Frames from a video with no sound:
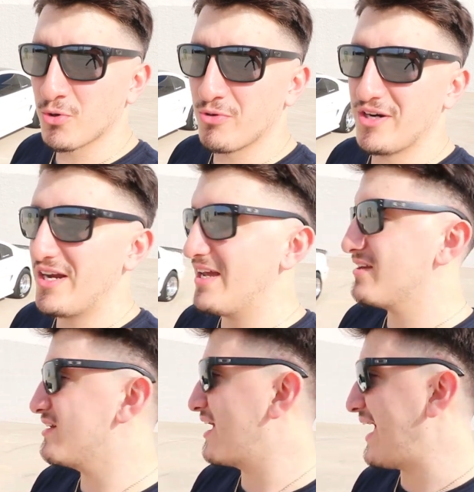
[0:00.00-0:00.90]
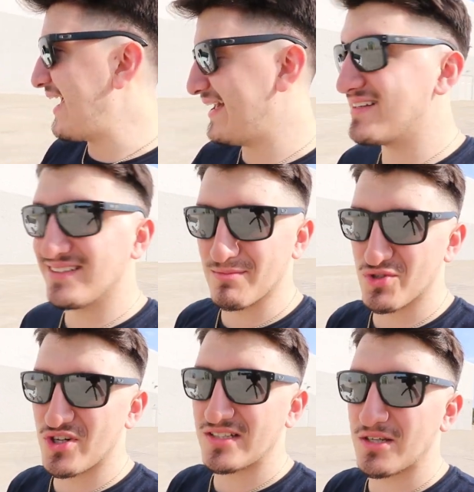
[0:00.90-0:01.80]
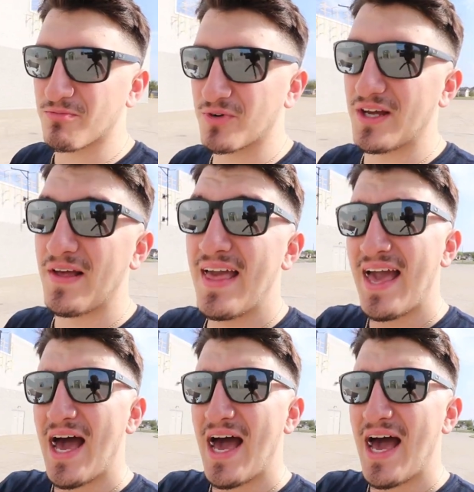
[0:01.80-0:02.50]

the rear end and some struts up front.